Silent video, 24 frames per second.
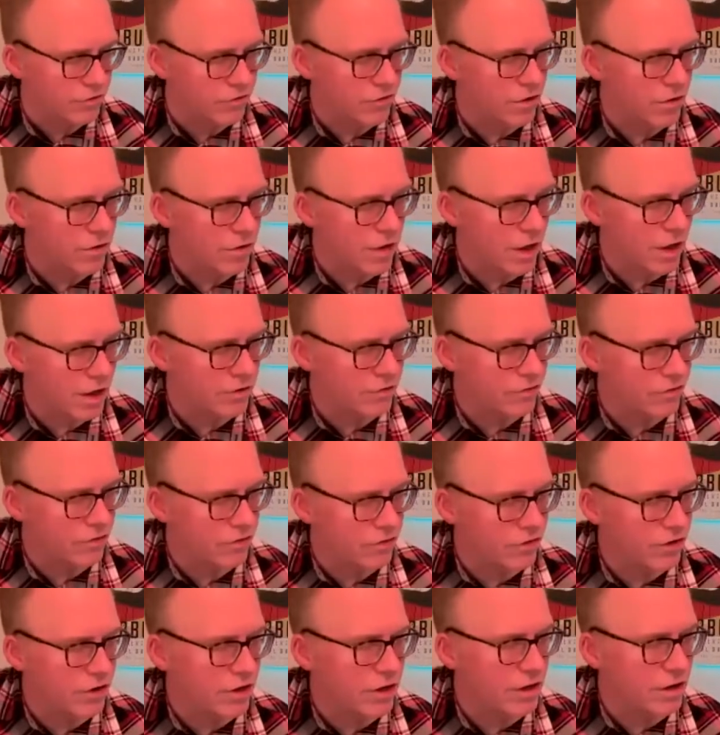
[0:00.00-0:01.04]
So that's
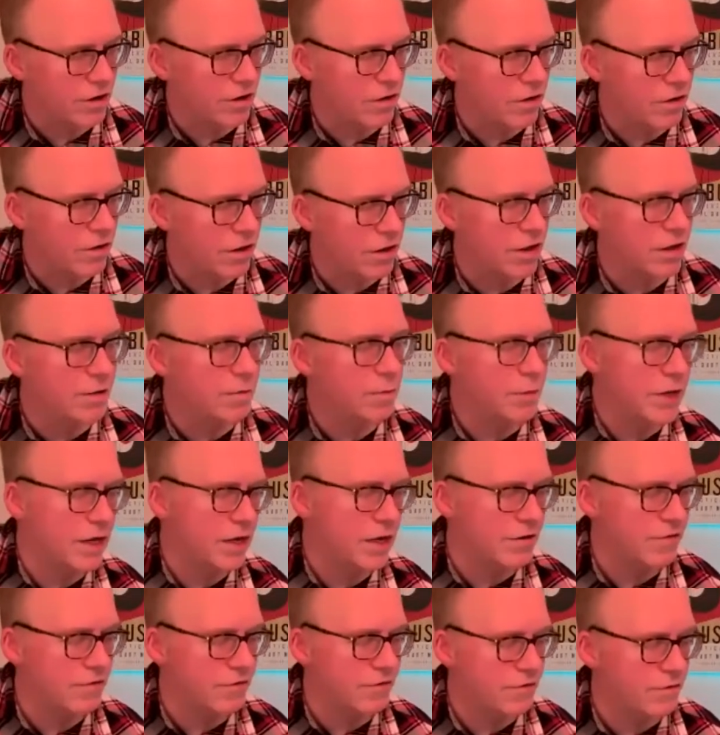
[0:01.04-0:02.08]
3 on the
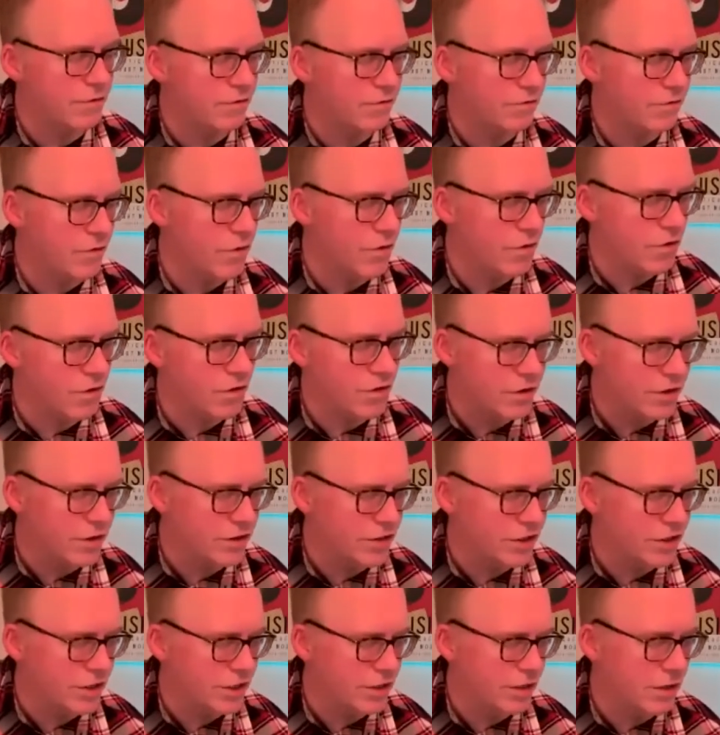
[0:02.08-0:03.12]
B, 4 on the
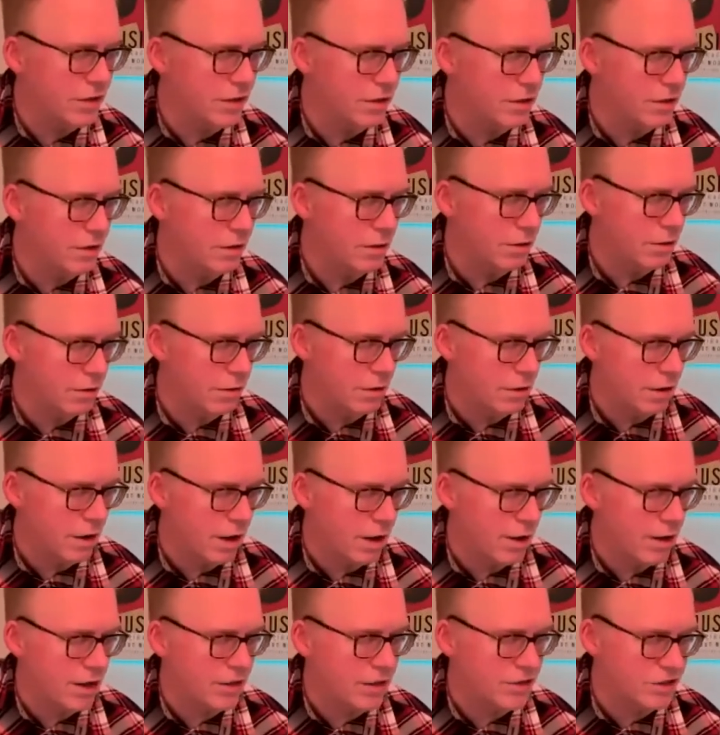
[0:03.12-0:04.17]
G,
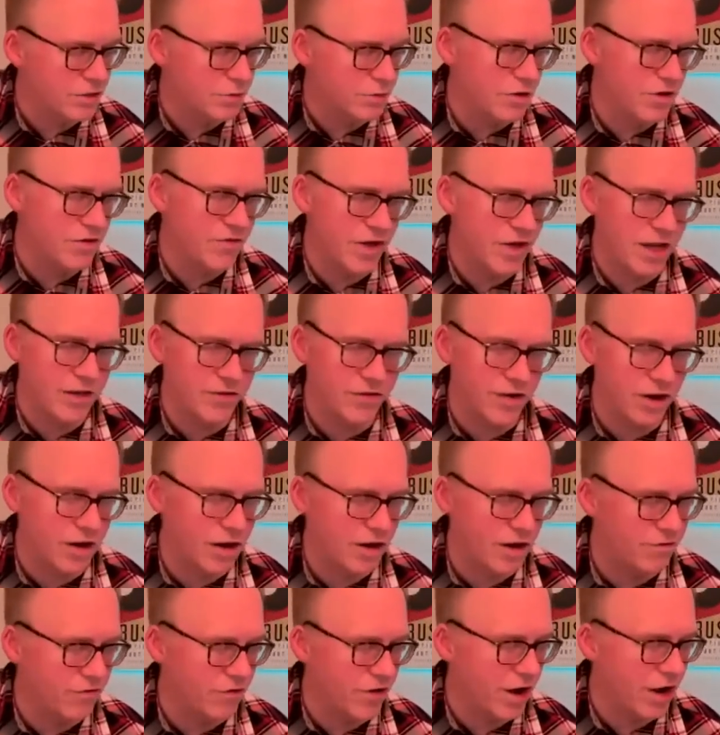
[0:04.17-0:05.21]
and then just move that down
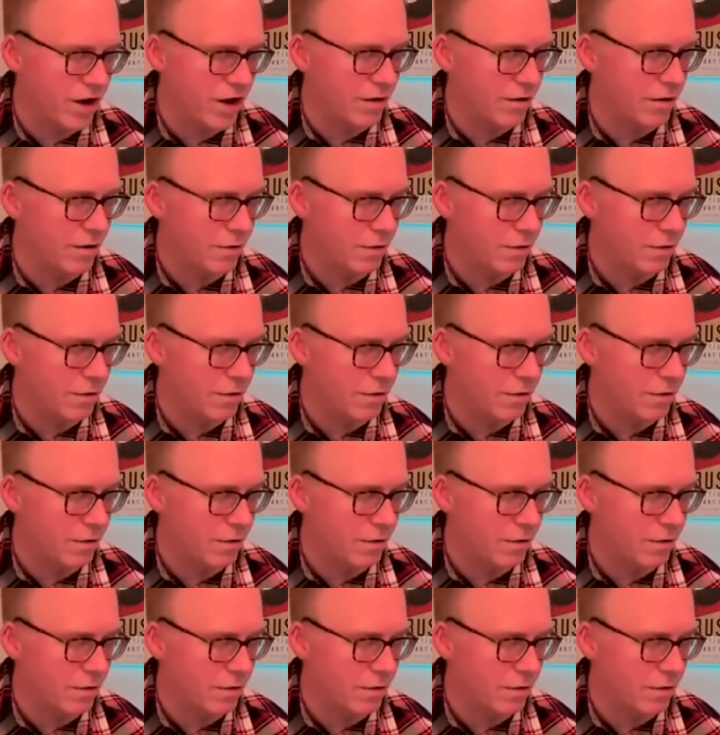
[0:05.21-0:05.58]
a fret